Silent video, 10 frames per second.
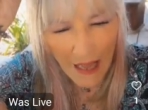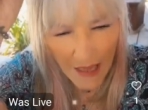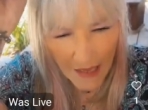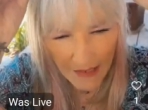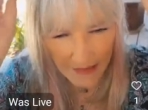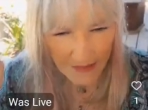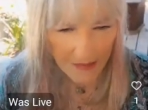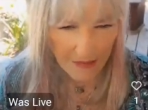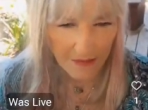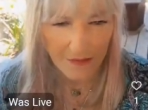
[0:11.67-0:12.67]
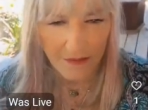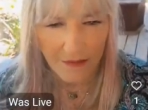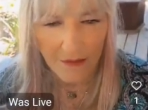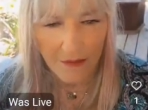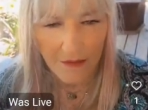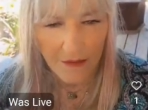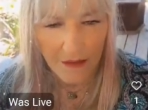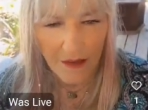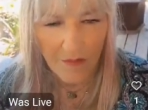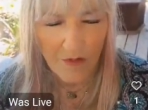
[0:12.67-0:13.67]
I
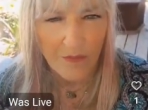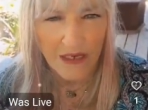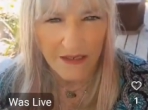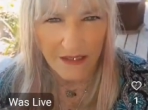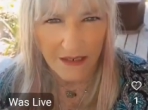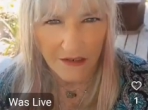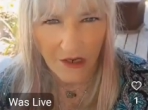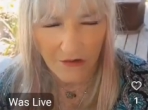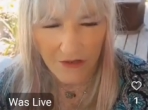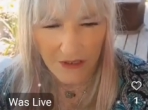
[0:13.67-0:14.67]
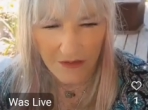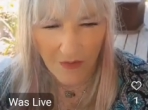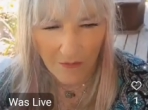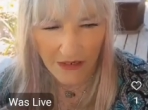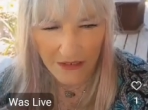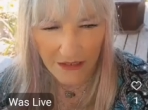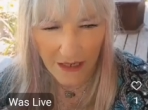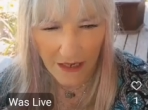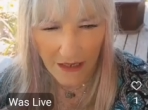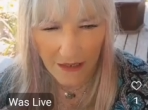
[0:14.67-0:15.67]
have been busy. Tuesday's my busy
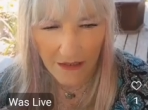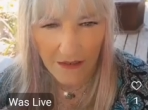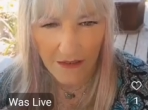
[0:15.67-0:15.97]
day.